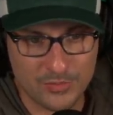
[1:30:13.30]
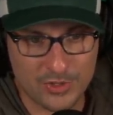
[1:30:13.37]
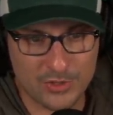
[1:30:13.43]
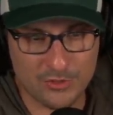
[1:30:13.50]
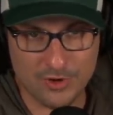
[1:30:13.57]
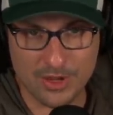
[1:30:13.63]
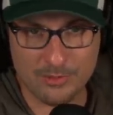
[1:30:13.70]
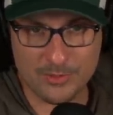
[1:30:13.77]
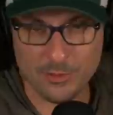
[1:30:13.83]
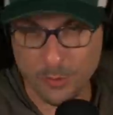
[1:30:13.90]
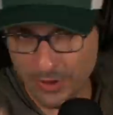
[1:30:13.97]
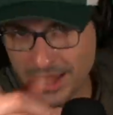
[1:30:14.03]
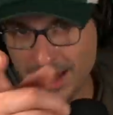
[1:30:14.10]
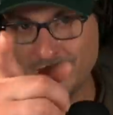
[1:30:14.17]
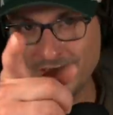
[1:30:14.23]
the streams. But
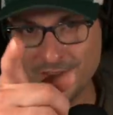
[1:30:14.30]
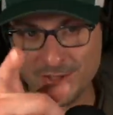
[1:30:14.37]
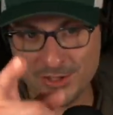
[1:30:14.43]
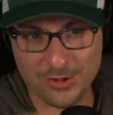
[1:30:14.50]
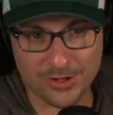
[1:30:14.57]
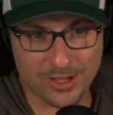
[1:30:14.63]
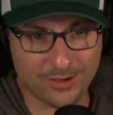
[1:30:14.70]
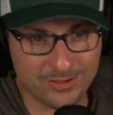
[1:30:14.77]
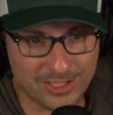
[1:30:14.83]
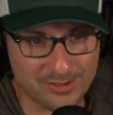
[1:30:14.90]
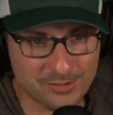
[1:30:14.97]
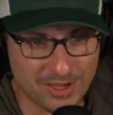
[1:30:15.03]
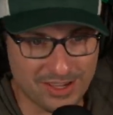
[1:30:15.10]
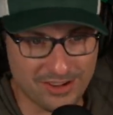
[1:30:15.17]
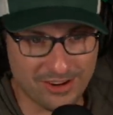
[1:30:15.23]
we have it in the studio.
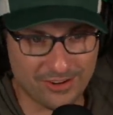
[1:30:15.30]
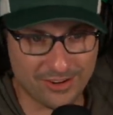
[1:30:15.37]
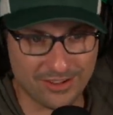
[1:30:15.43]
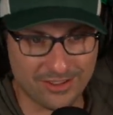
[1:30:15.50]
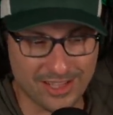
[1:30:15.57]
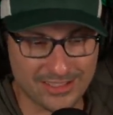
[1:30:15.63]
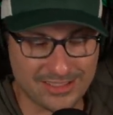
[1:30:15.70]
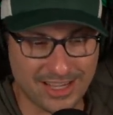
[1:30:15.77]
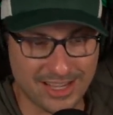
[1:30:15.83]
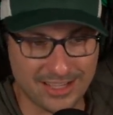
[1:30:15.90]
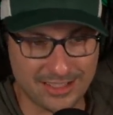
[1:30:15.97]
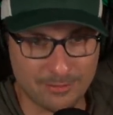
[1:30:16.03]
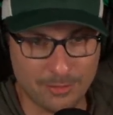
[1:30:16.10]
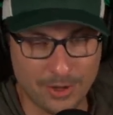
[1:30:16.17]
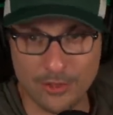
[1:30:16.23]
That's why you hear it on Glass
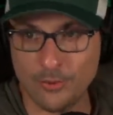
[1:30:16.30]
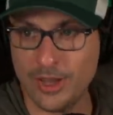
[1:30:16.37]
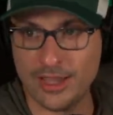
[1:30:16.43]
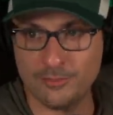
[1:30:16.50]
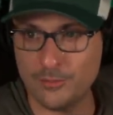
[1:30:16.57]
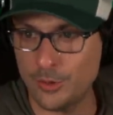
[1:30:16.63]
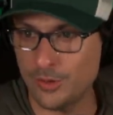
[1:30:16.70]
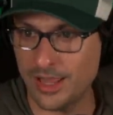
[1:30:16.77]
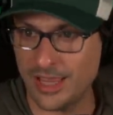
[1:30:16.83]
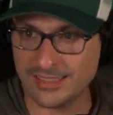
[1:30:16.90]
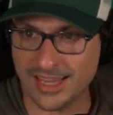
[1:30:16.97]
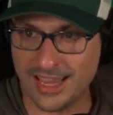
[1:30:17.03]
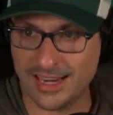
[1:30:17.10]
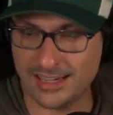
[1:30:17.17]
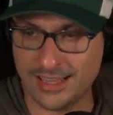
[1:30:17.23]
Cannon. By the way, new
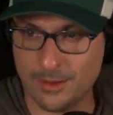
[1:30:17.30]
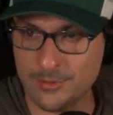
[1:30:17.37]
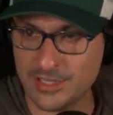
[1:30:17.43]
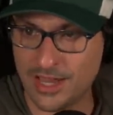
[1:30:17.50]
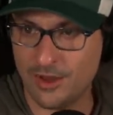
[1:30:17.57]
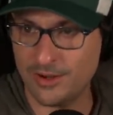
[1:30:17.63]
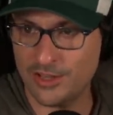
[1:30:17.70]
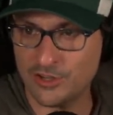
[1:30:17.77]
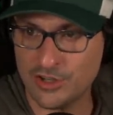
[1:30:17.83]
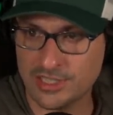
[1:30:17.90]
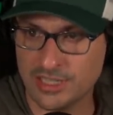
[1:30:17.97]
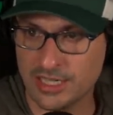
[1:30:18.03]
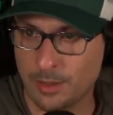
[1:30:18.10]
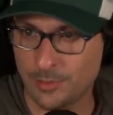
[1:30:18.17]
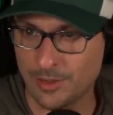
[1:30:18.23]
Glass Cannon comes out in
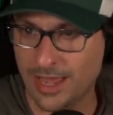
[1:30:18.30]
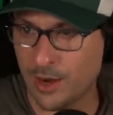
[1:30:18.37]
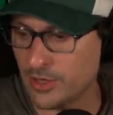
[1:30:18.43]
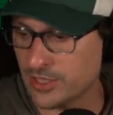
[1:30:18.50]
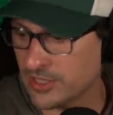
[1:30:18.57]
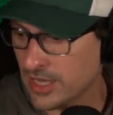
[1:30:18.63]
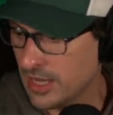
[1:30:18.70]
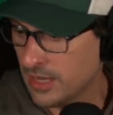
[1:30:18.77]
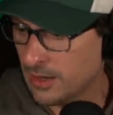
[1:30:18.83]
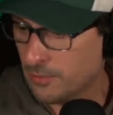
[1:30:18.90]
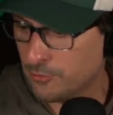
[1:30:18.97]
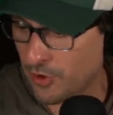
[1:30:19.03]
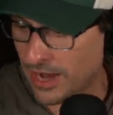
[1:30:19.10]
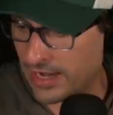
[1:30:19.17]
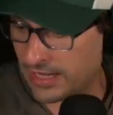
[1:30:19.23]
just a couple hours.
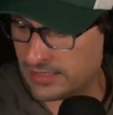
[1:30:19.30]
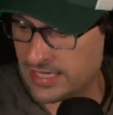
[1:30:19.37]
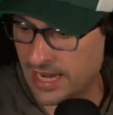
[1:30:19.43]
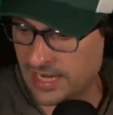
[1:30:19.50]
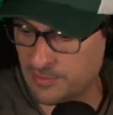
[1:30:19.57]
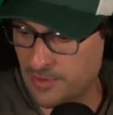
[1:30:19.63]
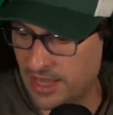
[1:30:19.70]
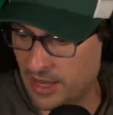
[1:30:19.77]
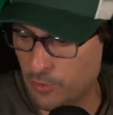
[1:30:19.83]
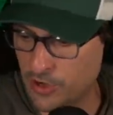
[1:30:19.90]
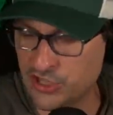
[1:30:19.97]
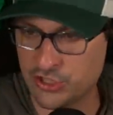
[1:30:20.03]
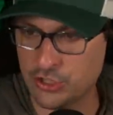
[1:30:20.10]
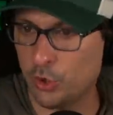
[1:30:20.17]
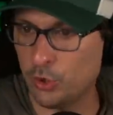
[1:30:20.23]
Brennan, text me. Are we
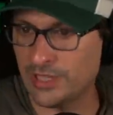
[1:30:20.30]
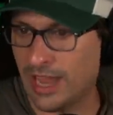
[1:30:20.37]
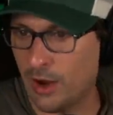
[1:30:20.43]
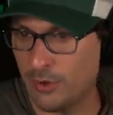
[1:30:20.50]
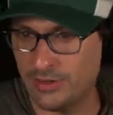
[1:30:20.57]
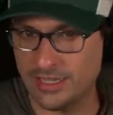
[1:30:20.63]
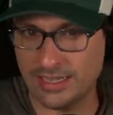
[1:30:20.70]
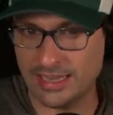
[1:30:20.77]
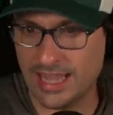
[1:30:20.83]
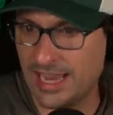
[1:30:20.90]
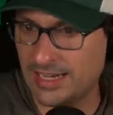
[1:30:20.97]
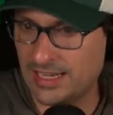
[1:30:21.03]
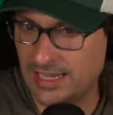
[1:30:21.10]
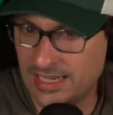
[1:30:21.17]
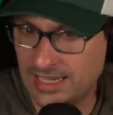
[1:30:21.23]
sold out in
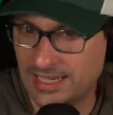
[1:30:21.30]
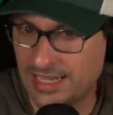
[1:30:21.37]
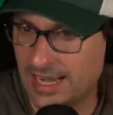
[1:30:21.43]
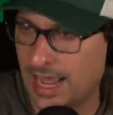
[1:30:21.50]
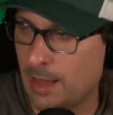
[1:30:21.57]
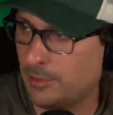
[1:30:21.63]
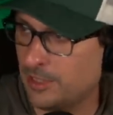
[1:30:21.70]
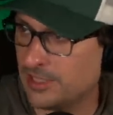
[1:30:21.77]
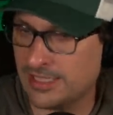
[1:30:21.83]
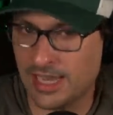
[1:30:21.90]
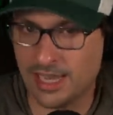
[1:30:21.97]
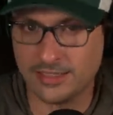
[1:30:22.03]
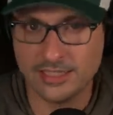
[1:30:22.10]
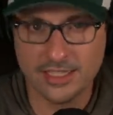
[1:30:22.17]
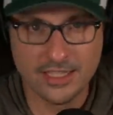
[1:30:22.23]
Atlanta and Indianapolis
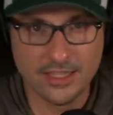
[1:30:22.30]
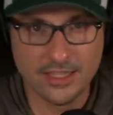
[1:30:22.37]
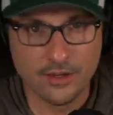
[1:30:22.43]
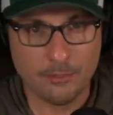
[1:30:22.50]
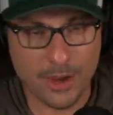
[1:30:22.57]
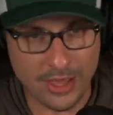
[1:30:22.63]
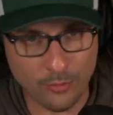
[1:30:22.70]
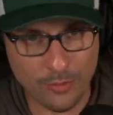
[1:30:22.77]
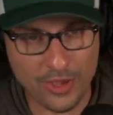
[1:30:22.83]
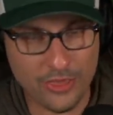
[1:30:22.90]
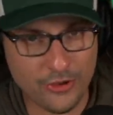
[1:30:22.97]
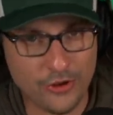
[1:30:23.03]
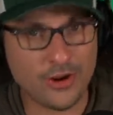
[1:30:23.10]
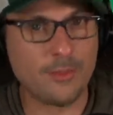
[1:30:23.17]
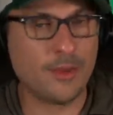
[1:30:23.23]
yet? By the way,
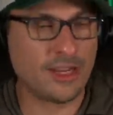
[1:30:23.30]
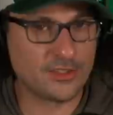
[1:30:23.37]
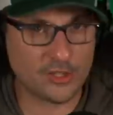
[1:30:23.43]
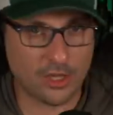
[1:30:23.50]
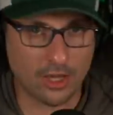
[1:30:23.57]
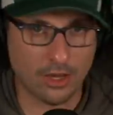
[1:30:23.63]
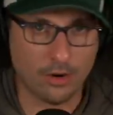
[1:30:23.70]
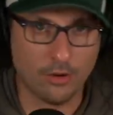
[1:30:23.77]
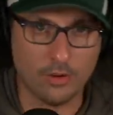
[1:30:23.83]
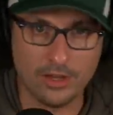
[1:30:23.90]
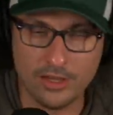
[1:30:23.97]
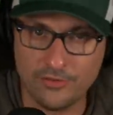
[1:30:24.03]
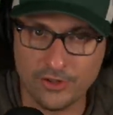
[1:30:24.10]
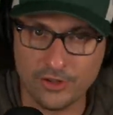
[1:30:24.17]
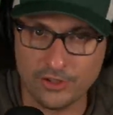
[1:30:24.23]
30 minutes ago,
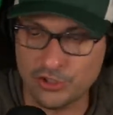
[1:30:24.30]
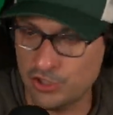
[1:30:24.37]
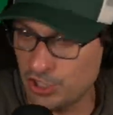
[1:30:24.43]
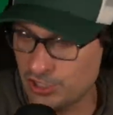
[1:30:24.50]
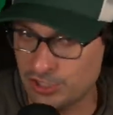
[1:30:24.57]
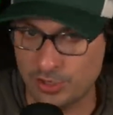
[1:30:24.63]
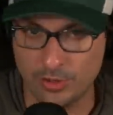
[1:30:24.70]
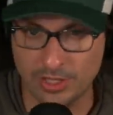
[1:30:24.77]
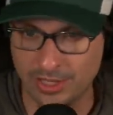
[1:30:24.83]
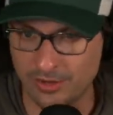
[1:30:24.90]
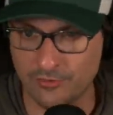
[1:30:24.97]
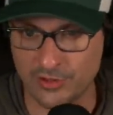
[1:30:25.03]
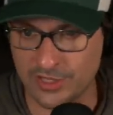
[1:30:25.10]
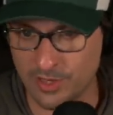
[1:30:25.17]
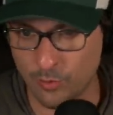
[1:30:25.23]
if you're just tuning
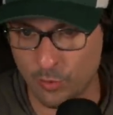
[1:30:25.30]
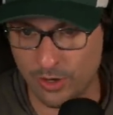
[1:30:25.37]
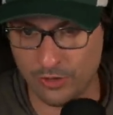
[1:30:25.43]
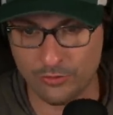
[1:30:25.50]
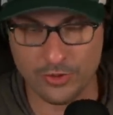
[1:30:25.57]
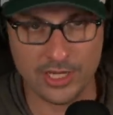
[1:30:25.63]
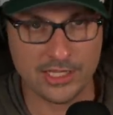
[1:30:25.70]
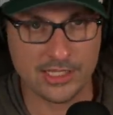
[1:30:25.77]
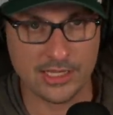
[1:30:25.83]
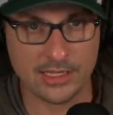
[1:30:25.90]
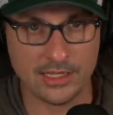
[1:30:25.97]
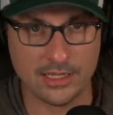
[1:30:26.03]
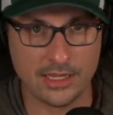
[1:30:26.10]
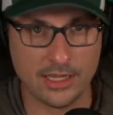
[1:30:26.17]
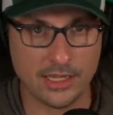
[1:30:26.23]
in for some weird
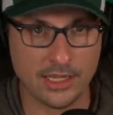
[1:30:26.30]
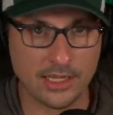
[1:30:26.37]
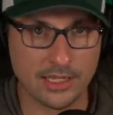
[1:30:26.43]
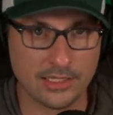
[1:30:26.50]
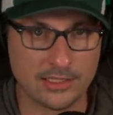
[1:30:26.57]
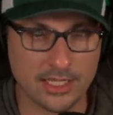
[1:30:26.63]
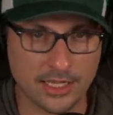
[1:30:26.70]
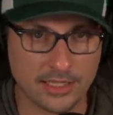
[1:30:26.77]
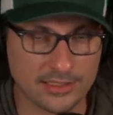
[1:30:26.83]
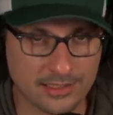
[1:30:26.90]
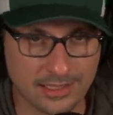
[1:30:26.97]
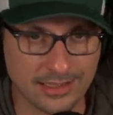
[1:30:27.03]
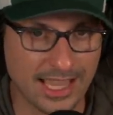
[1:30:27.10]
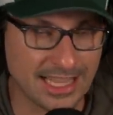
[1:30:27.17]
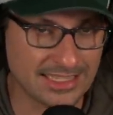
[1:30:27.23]
reason, uh, tickets
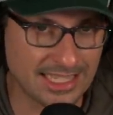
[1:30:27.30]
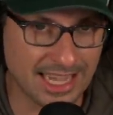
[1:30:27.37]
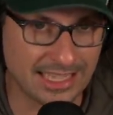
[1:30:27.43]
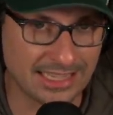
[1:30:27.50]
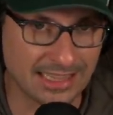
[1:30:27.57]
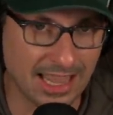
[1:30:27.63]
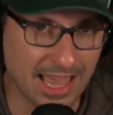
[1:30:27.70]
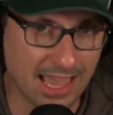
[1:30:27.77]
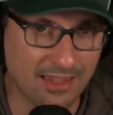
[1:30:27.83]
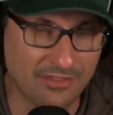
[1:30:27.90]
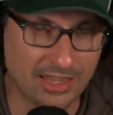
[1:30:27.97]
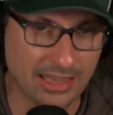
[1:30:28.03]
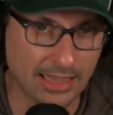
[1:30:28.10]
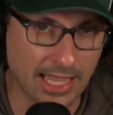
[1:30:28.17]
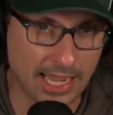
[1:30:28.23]
to Glass Cannon Live
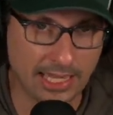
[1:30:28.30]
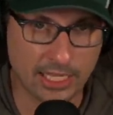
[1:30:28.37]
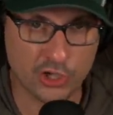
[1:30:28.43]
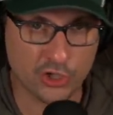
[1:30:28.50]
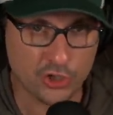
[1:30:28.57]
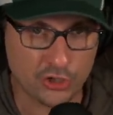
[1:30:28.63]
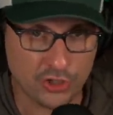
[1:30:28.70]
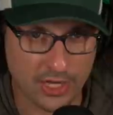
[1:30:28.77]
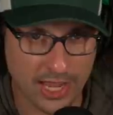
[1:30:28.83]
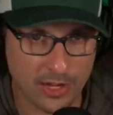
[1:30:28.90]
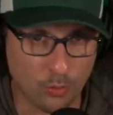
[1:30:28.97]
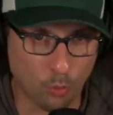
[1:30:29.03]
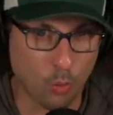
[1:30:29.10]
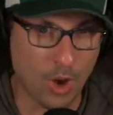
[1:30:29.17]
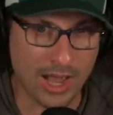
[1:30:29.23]
Atlanta
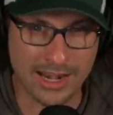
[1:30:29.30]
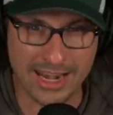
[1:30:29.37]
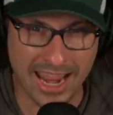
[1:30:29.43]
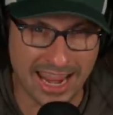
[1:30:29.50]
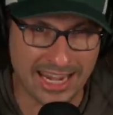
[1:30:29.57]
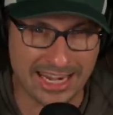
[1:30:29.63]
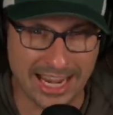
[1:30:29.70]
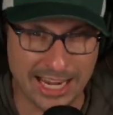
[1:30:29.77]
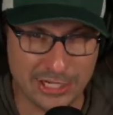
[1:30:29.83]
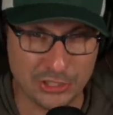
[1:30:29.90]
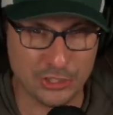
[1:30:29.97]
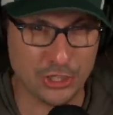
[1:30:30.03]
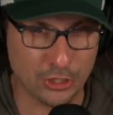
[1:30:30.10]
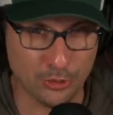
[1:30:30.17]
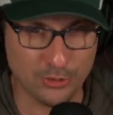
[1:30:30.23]
night one and
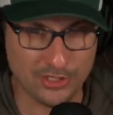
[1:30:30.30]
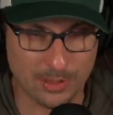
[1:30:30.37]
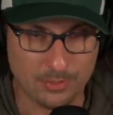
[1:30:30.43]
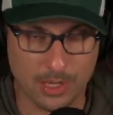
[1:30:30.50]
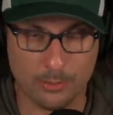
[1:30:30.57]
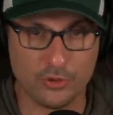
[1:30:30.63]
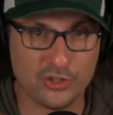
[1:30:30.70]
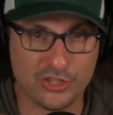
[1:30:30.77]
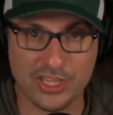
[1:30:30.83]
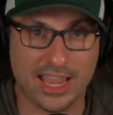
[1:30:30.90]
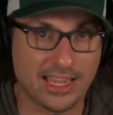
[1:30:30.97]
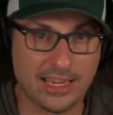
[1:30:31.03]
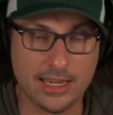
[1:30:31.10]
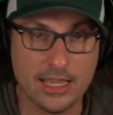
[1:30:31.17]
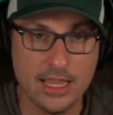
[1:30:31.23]
night two, September
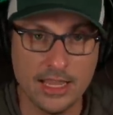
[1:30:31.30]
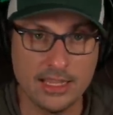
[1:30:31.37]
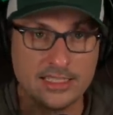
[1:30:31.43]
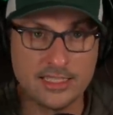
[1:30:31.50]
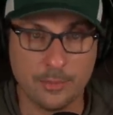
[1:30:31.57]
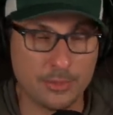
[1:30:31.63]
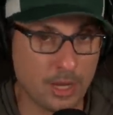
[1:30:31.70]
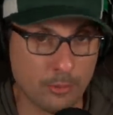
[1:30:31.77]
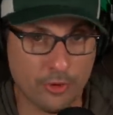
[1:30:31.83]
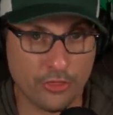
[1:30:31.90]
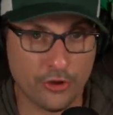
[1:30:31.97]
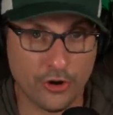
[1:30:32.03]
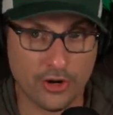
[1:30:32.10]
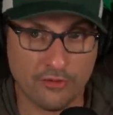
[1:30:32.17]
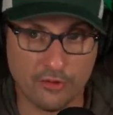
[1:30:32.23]
2nd and September
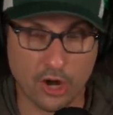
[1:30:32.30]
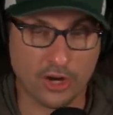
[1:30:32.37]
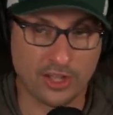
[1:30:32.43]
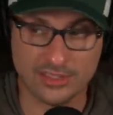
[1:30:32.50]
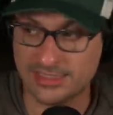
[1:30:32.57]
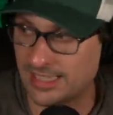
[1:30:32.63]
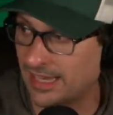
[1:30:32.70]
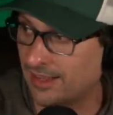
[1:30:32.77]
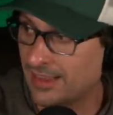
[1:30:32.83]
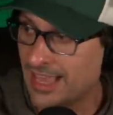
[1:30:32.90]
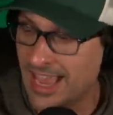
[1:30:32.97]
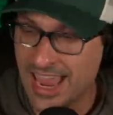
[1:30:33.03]
3rd, have gone on sale.